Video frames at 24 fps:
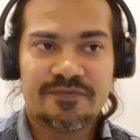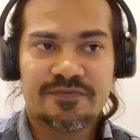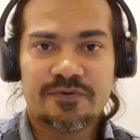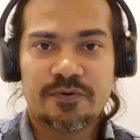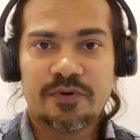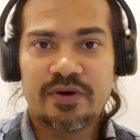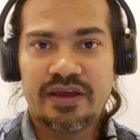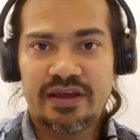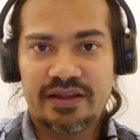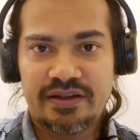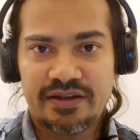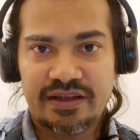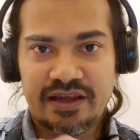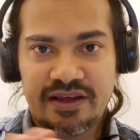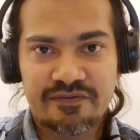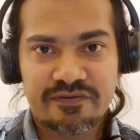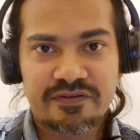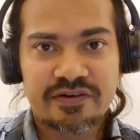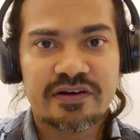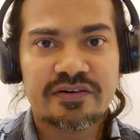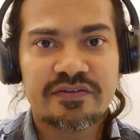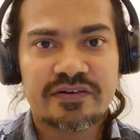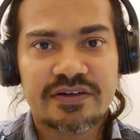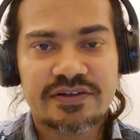for in
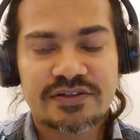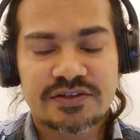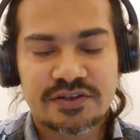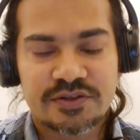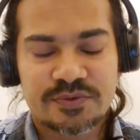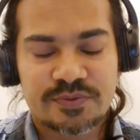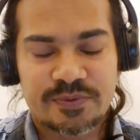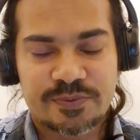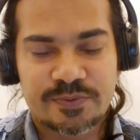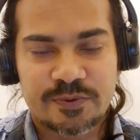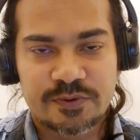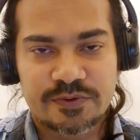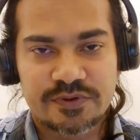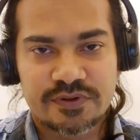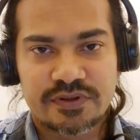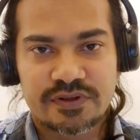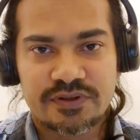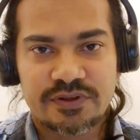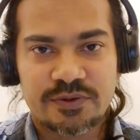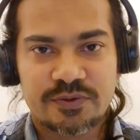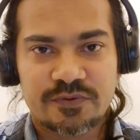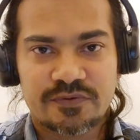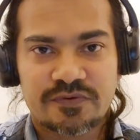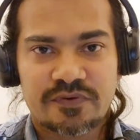every research proposal
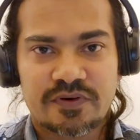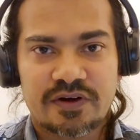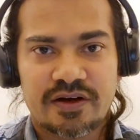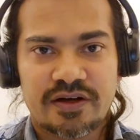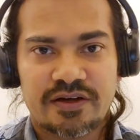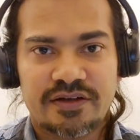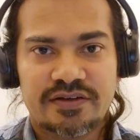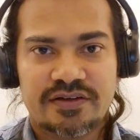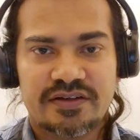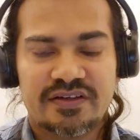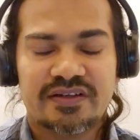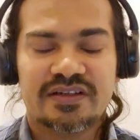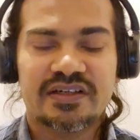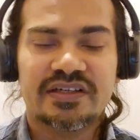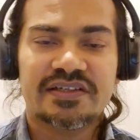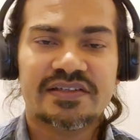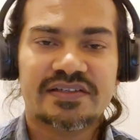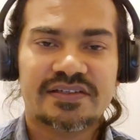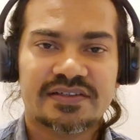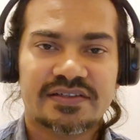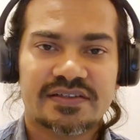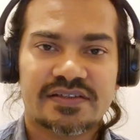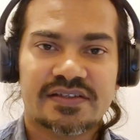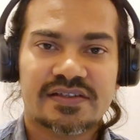you'll find at
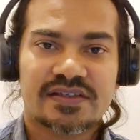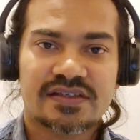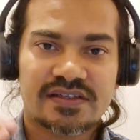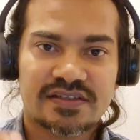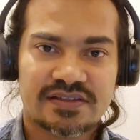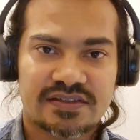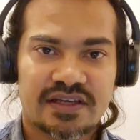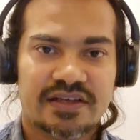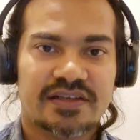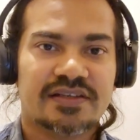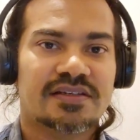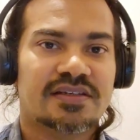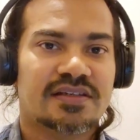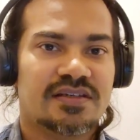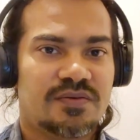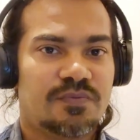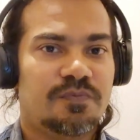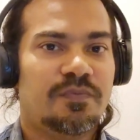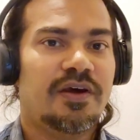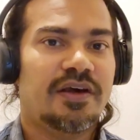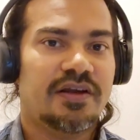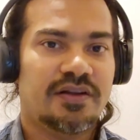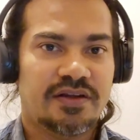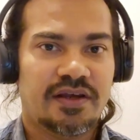least 6
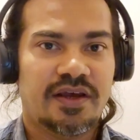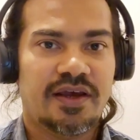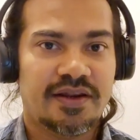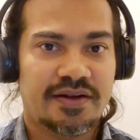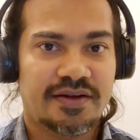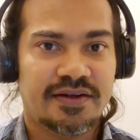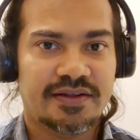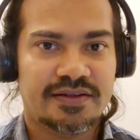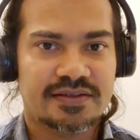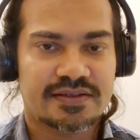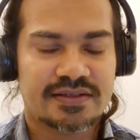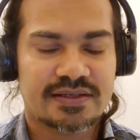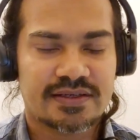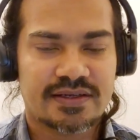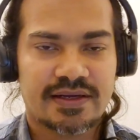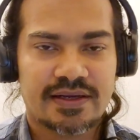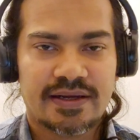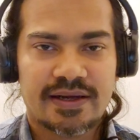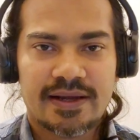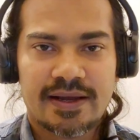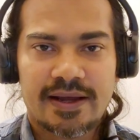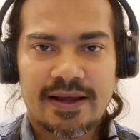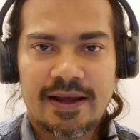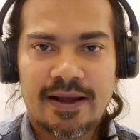main headings.
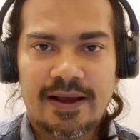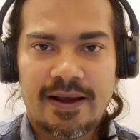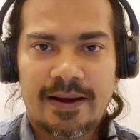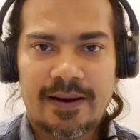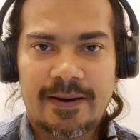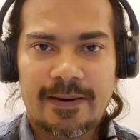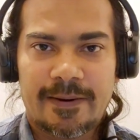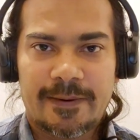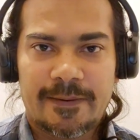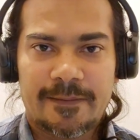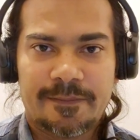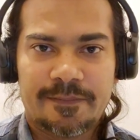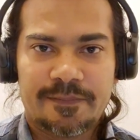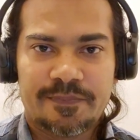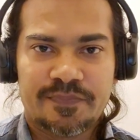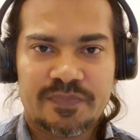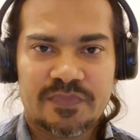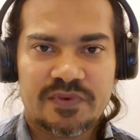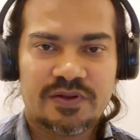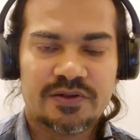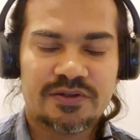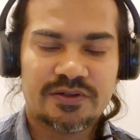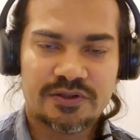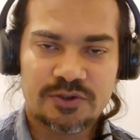
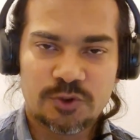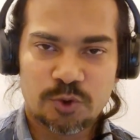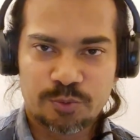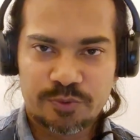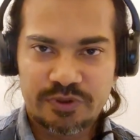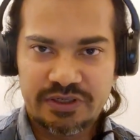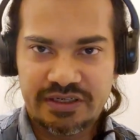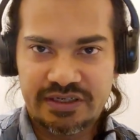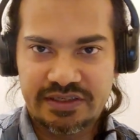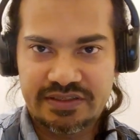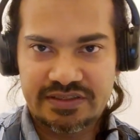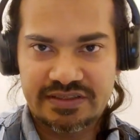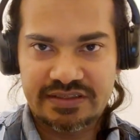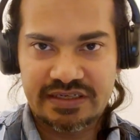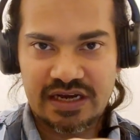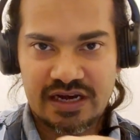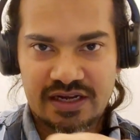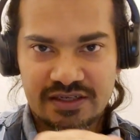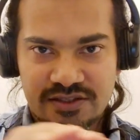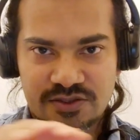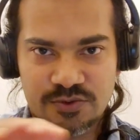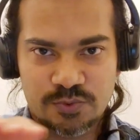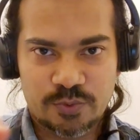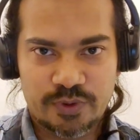Normally it
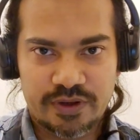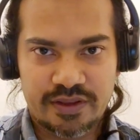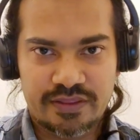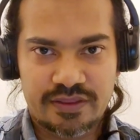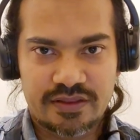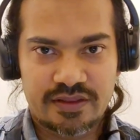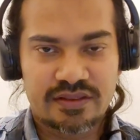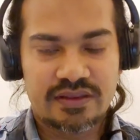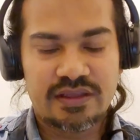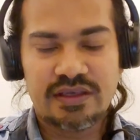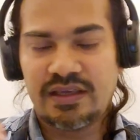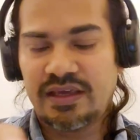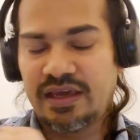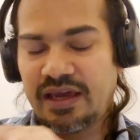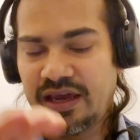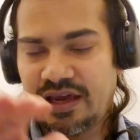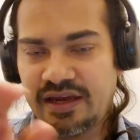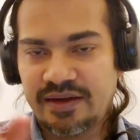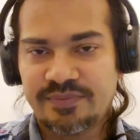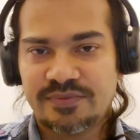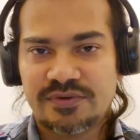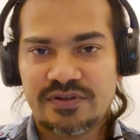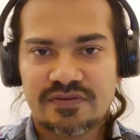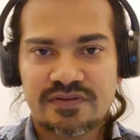starts with the
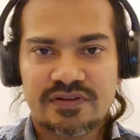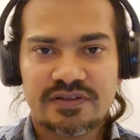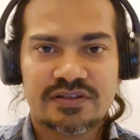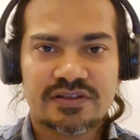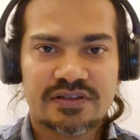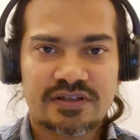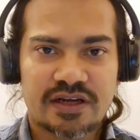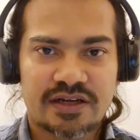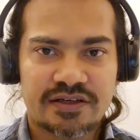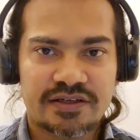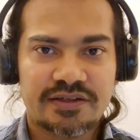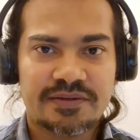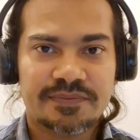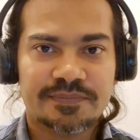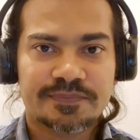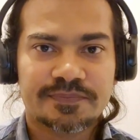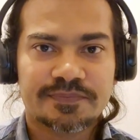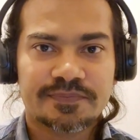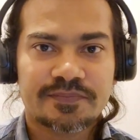aims of the study,